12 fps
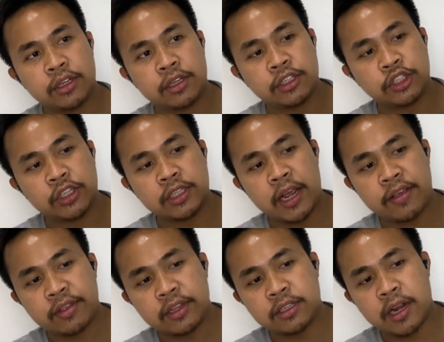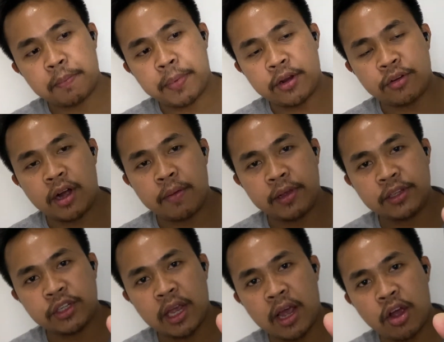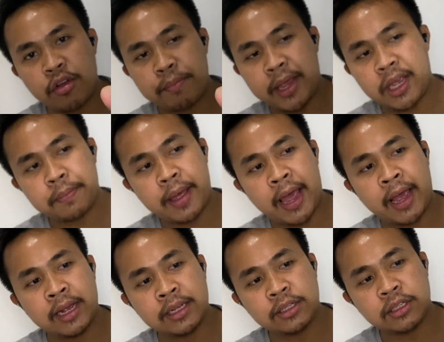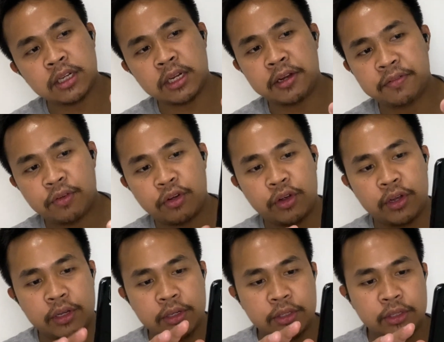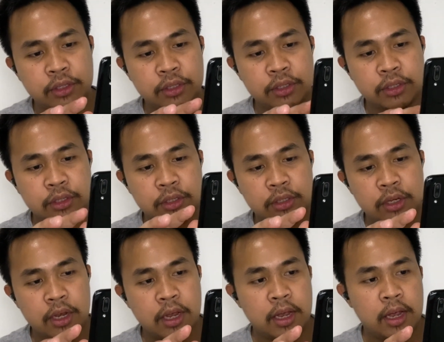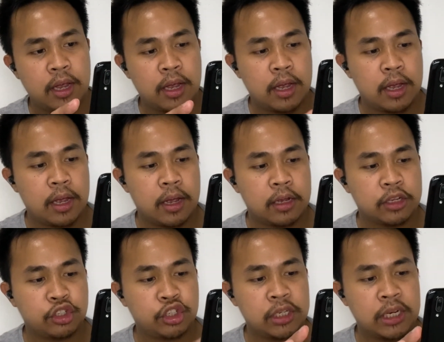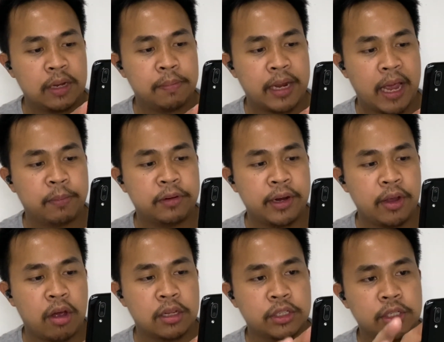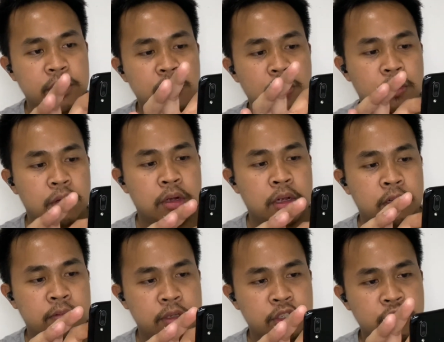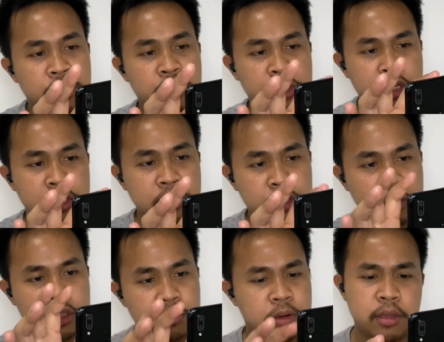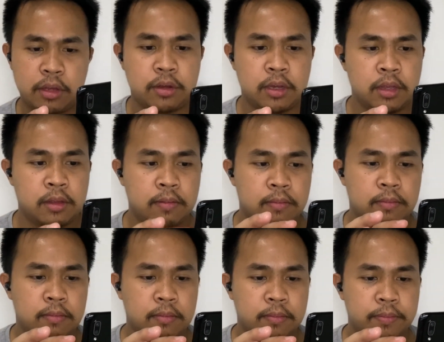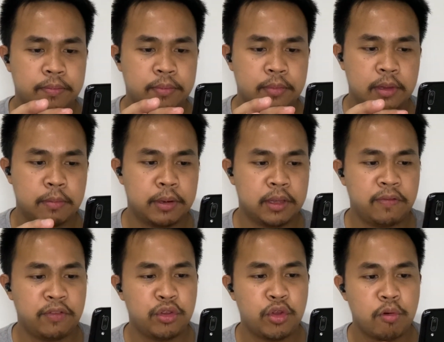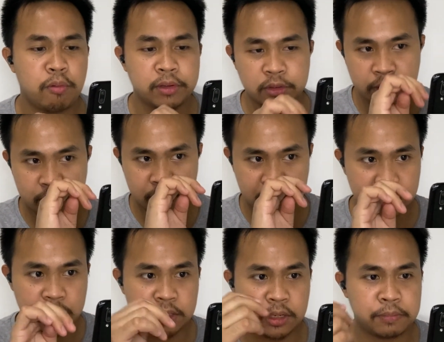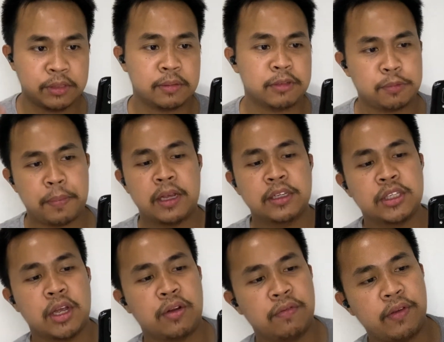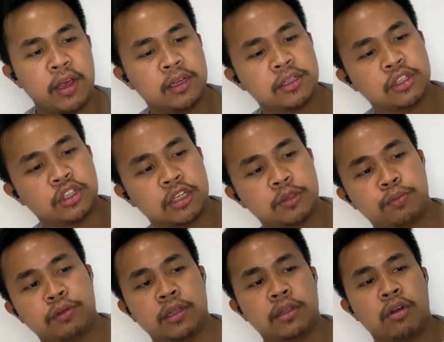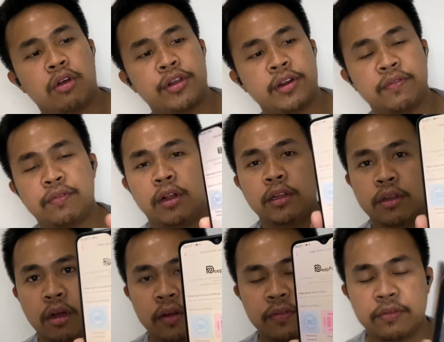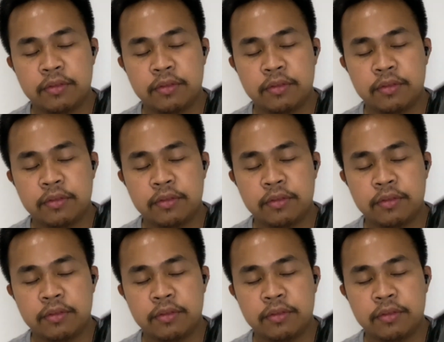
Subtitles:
just like this, like panoramic sound, mega bass, clear voice, gym, library, concert hall, which is quite good. But if you don't want to use the deep space sound effects, just put it on default off.